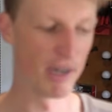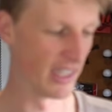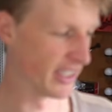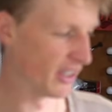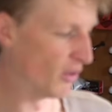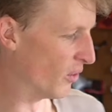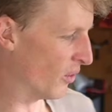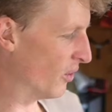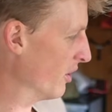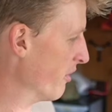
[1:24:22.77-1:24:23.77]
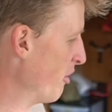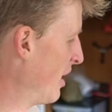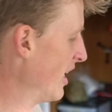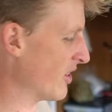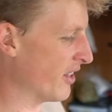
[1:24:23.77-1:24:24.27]
parts, like all of the
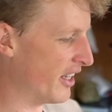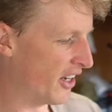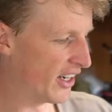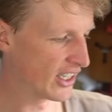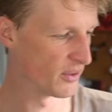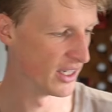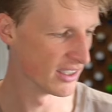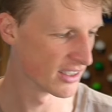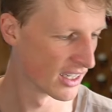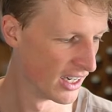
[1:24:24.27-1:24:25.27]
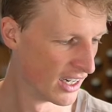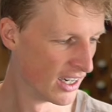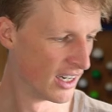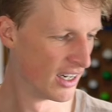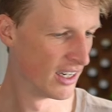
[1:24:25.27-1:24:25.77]
parts on the linear actuators,
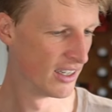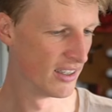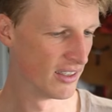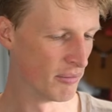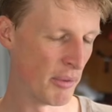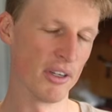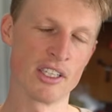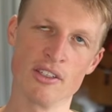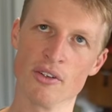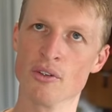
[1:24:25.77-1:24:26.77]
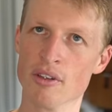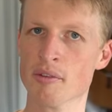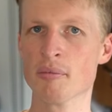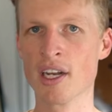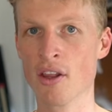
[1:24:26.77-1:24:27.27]
maybe actually not all of
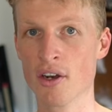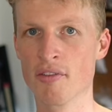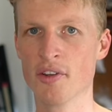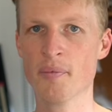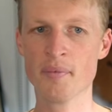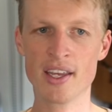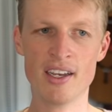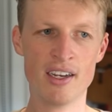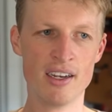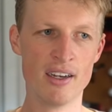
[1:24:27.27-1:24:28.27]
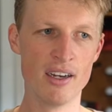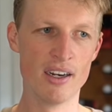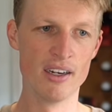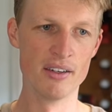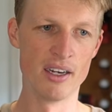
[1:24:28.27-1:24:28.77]
them, but a lot of them,
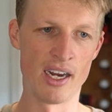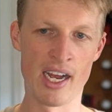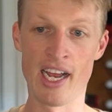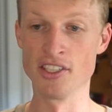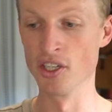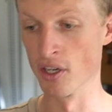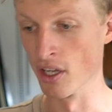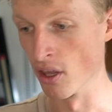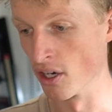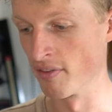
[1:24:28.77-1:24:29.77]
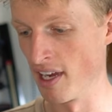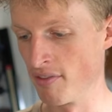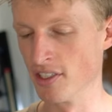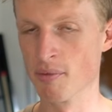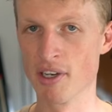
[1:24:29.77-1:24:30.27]
I had to go to a lot of
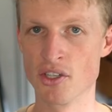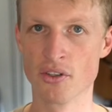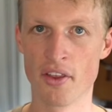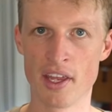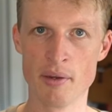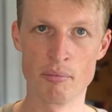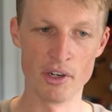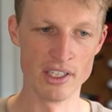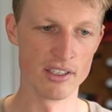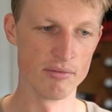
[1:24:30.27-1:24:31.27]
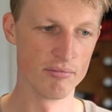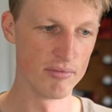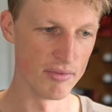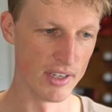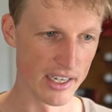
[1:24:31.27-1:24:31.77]
effort to make sure that they printed
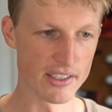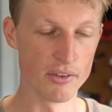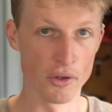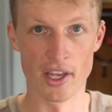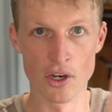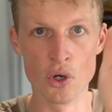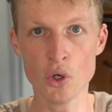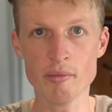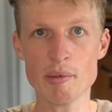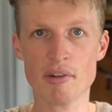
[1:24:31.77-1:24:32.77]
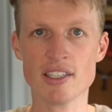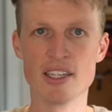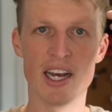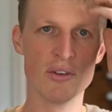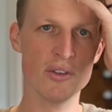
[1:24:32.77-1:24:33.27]
nicely, or like could be
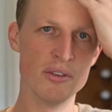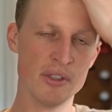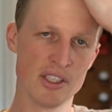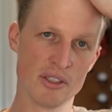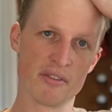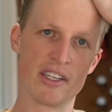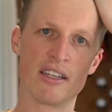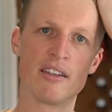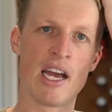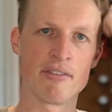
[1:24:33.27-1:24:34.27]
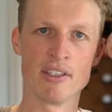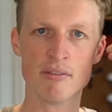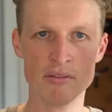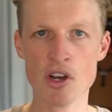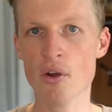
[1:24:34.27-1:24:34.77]
printed at all, in terms of like
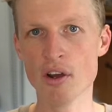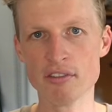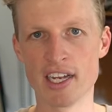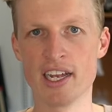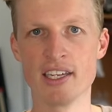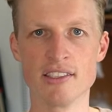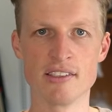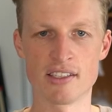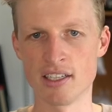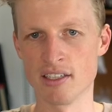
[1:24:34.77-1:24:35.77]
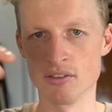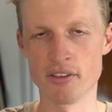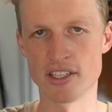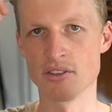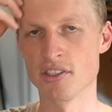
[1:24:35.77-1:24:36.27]
having no overhangs and
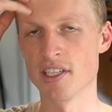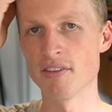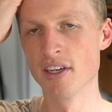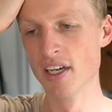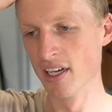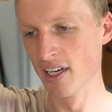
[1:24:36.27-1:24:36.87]
all that sort of stuff.